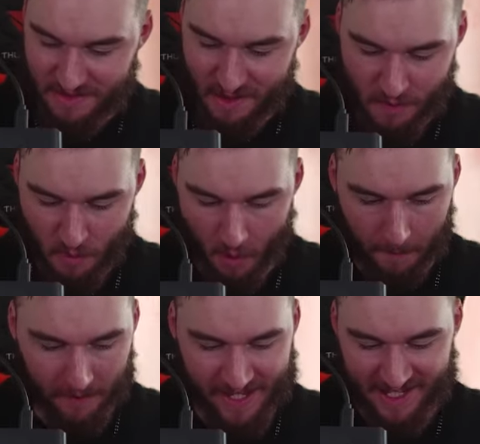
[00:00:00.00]
No more,
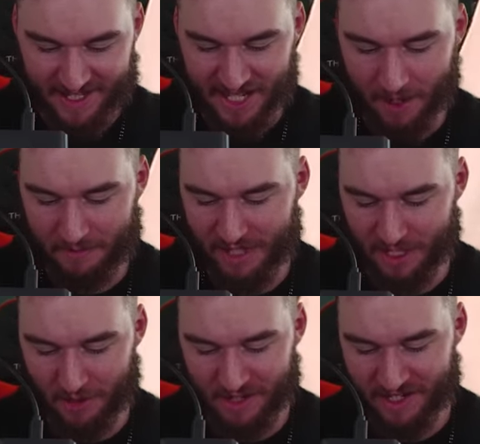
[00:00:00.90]
please. Tom
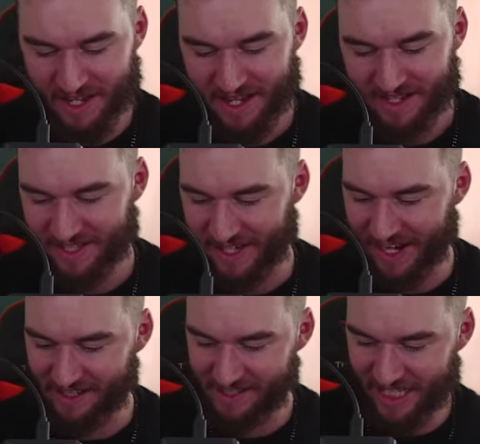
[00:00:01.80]
Stewart.
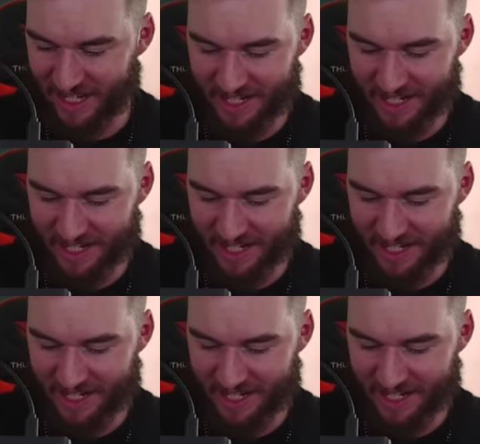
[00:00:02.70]
Scanlan's card